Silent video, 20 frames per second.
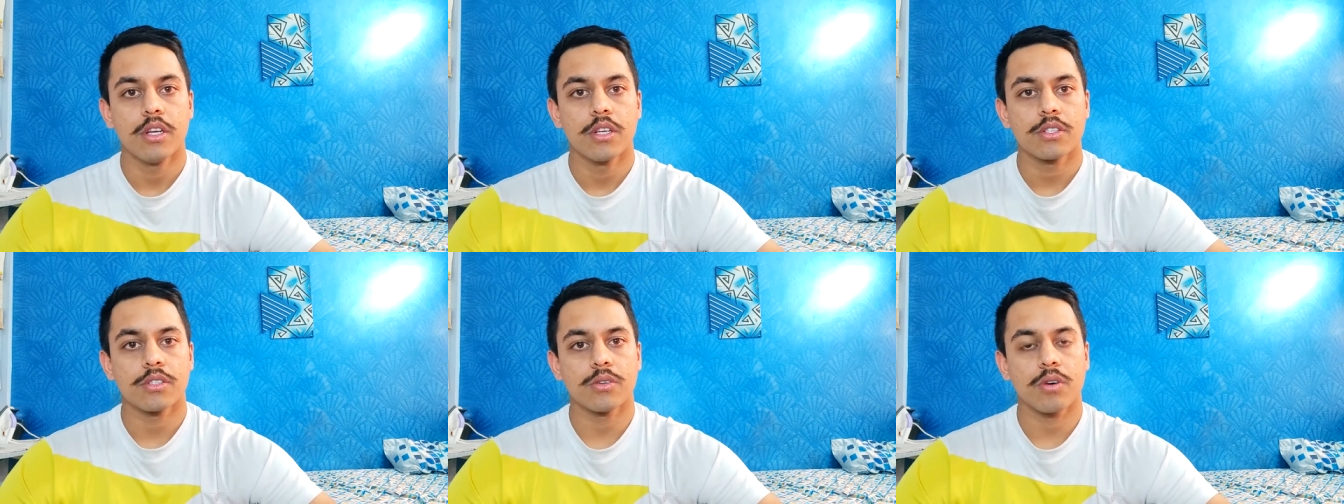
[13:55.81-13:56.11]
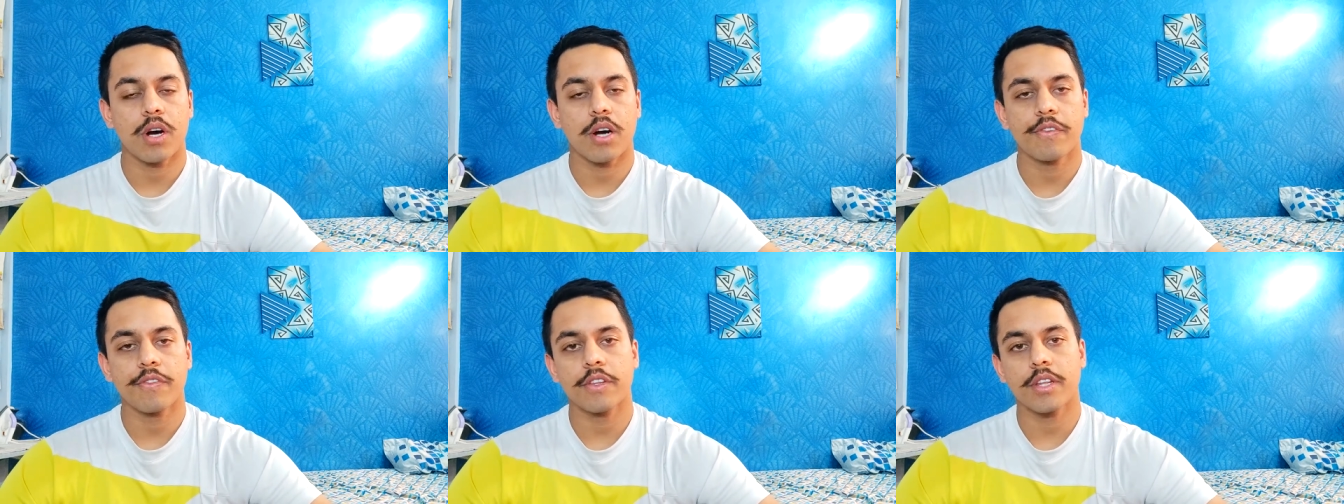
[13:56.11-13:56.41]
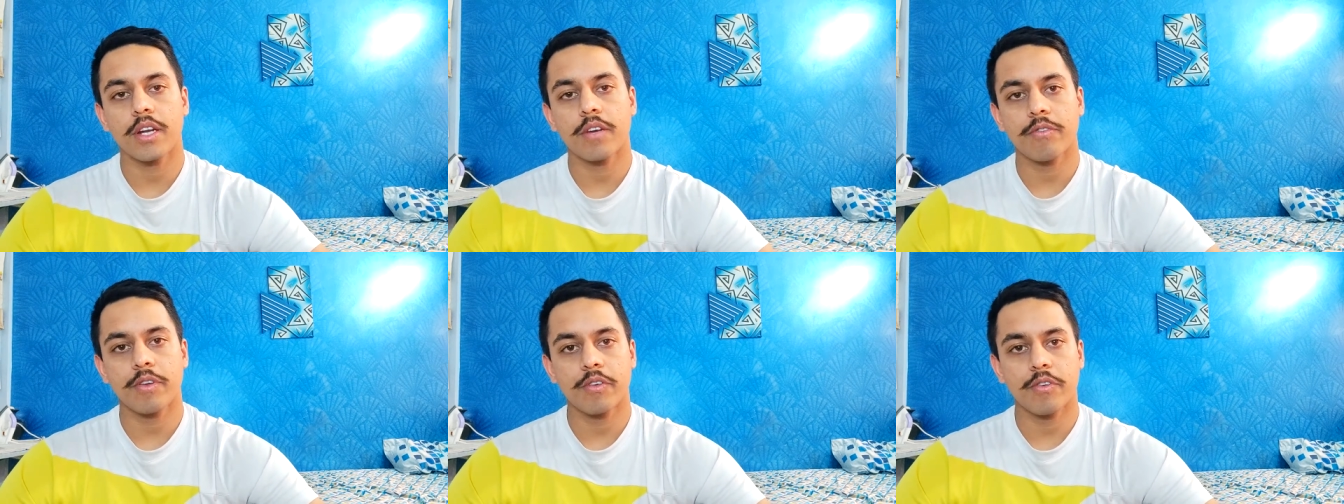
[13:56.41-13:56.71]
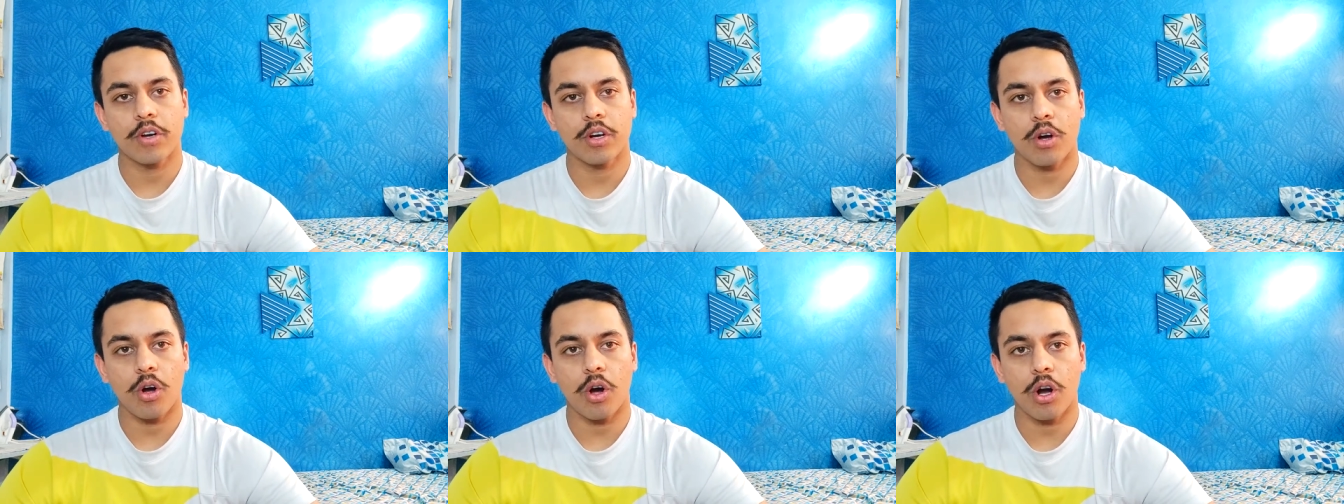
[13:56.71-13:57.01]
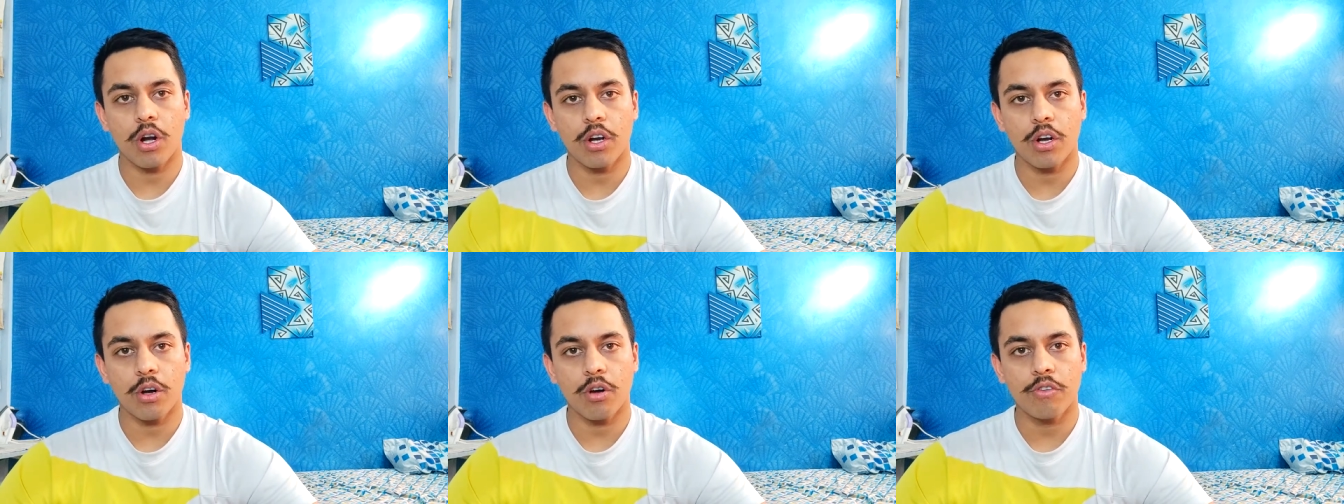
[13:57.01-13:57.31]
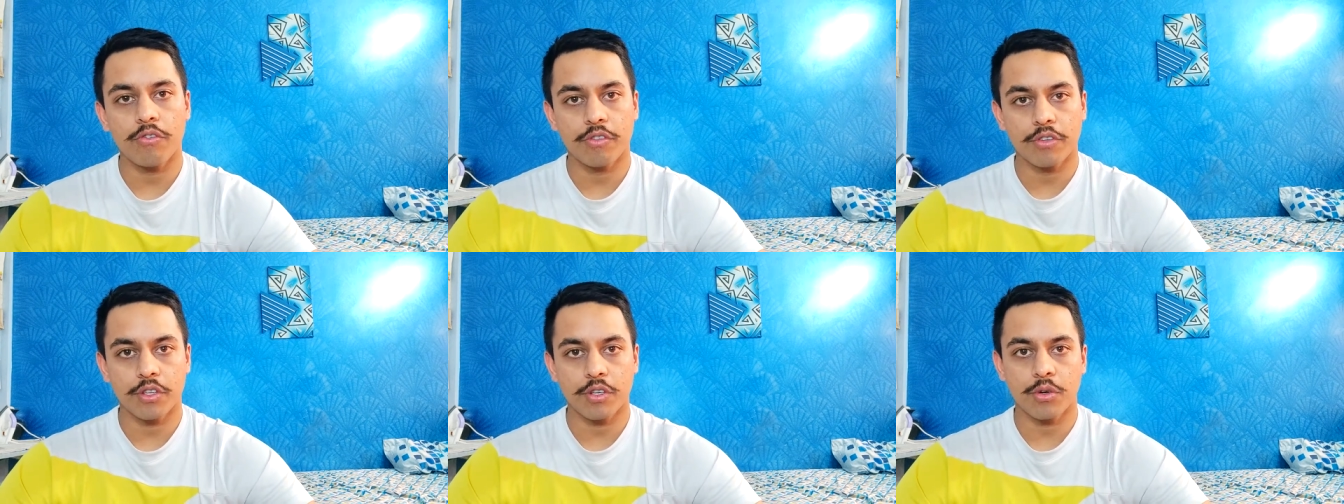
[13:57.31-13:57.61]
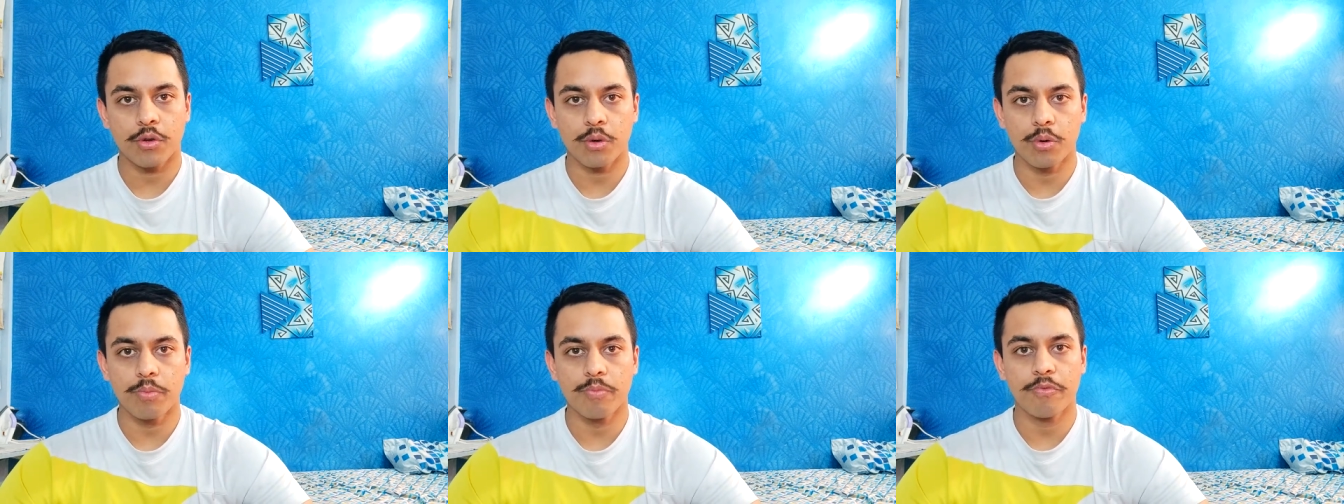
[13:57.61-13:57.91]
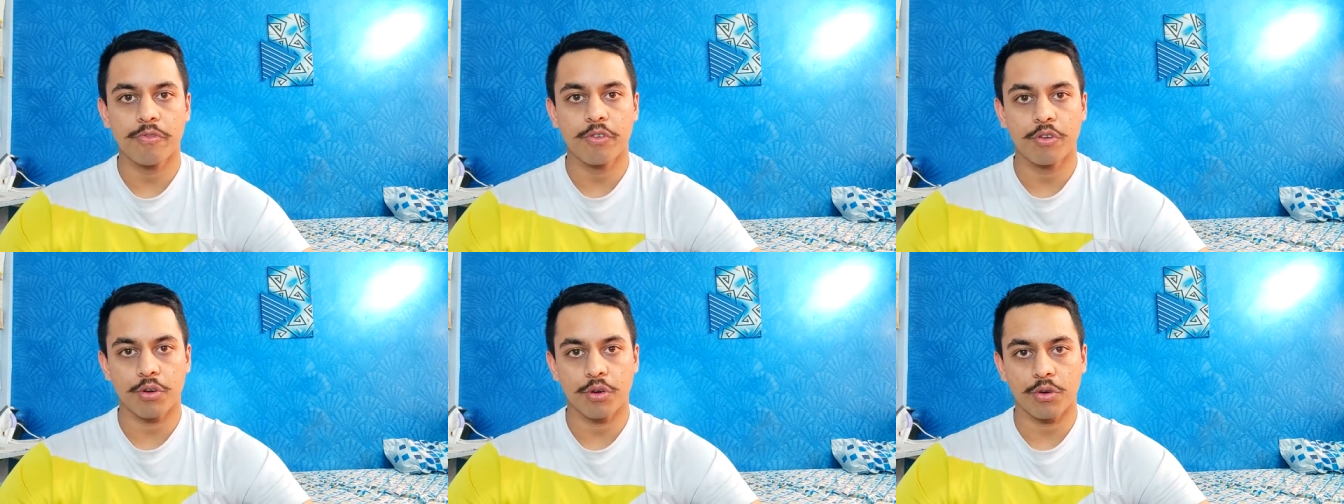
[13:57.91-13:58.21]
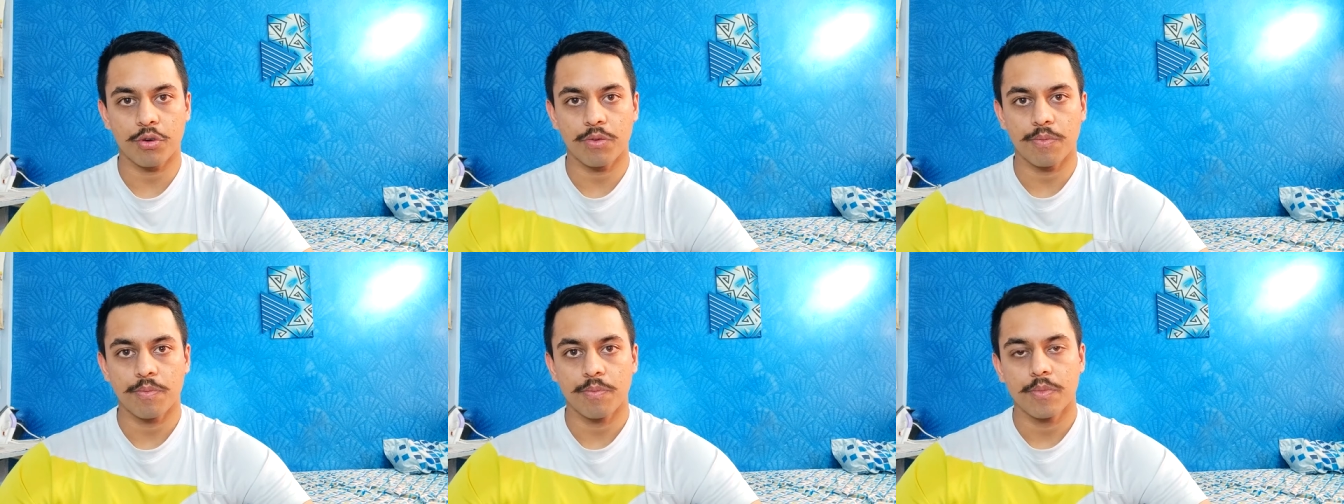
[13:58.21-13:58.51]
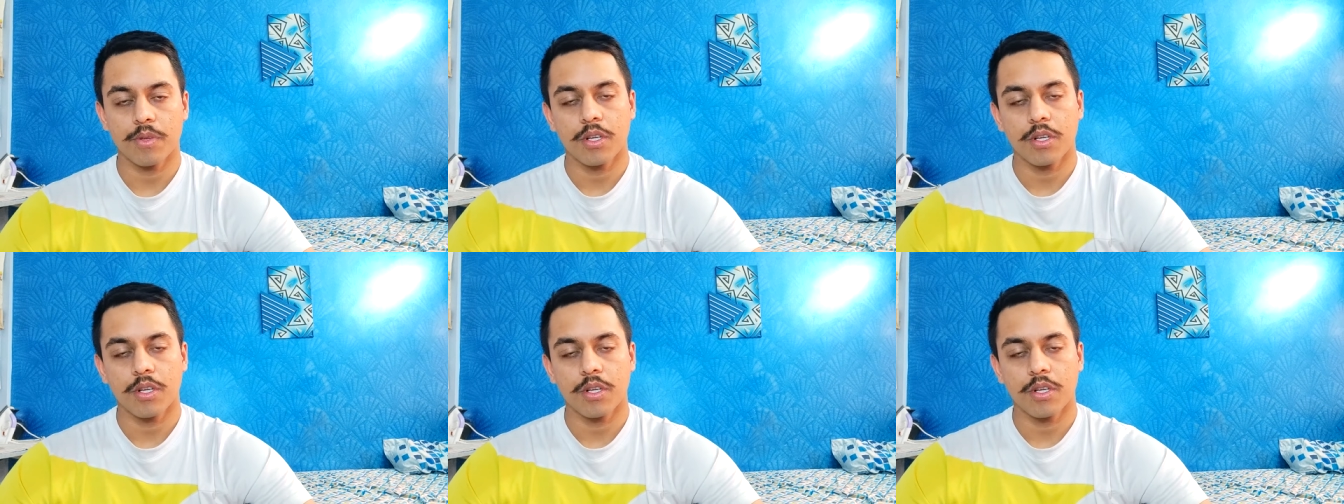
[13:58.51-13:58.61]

So after that, we were called on for the group photo.